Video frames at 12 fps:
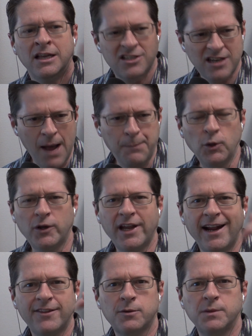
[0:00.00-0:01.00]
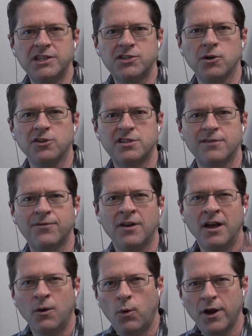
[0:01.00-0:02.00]
Stop looking at the results of
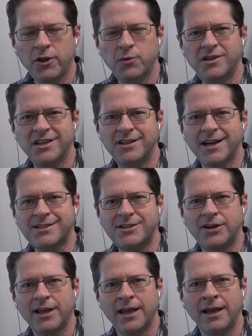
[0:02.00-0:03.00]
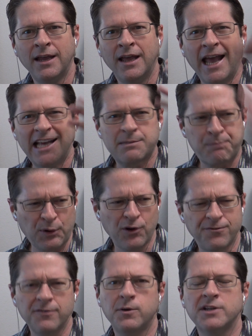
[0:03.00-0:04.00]
what you did yesterday as
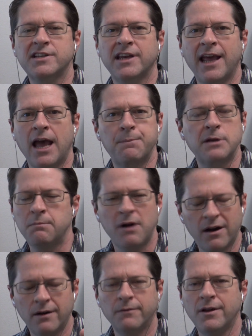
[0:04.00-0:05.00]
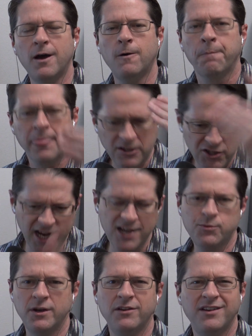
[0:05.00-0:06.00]
proof of what's going to happen tomorrow. No,
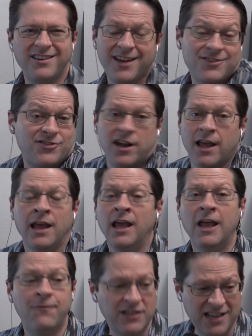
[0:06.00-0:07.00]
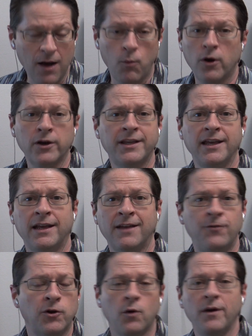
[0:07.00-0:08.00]
change what you did yesterday. If it's not working,
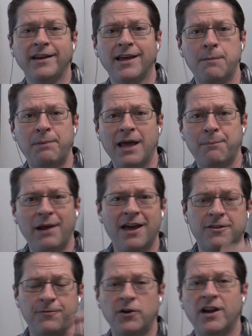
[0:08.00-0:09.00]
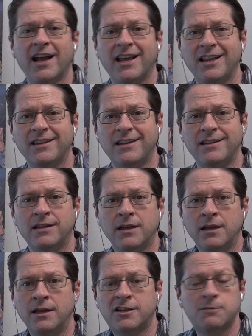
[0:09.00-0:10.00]
if you're going down a bad path, if you're not getting the
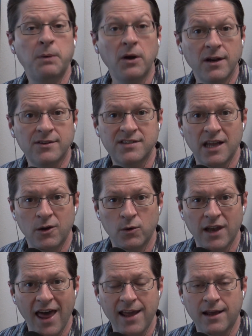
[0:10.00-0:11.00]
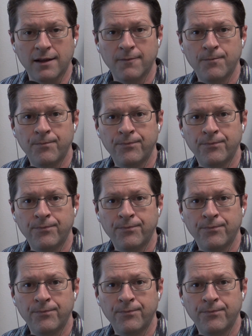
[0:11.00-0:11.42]
experience that you'd like,